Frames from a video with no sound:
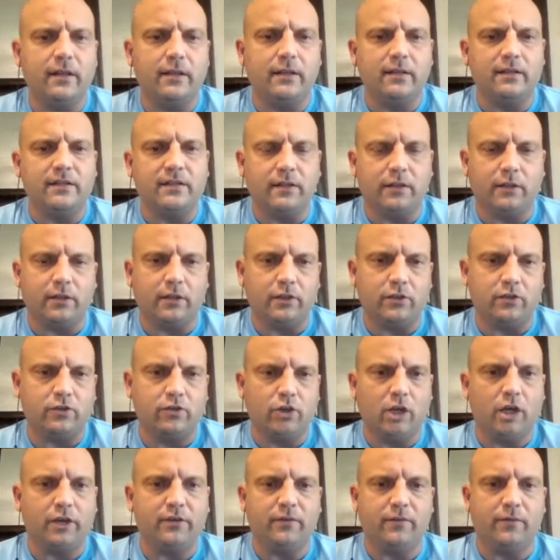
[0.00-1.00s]
this in a
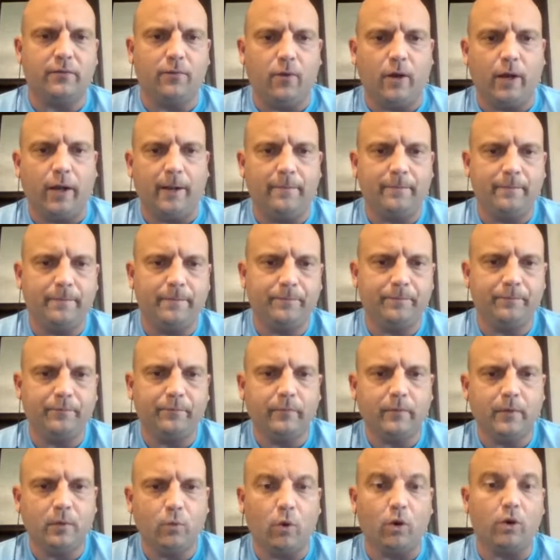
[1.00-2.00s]
constructive way
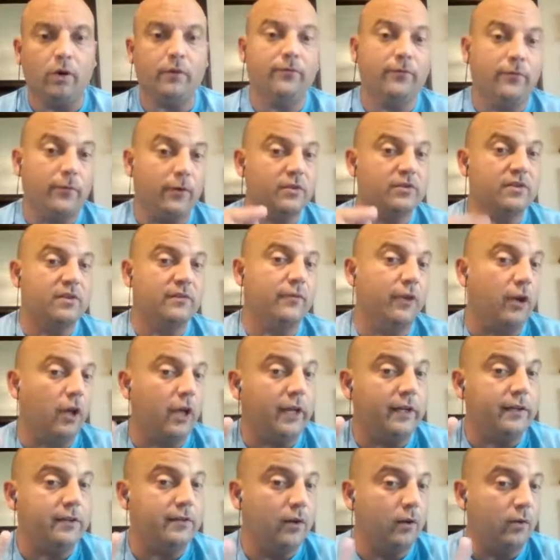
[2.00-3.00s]
where, first of all, I
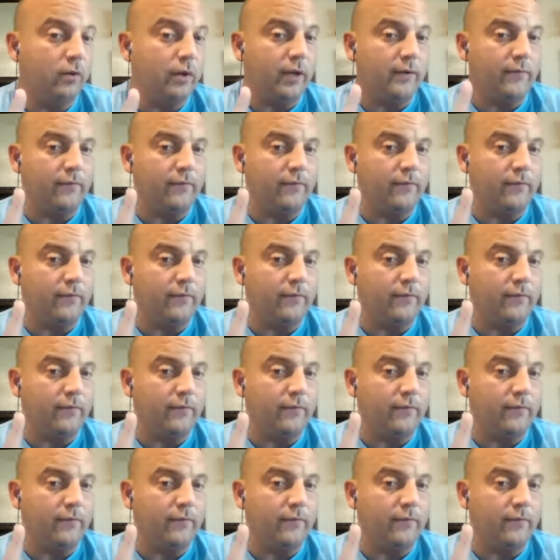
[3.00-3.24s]
don't get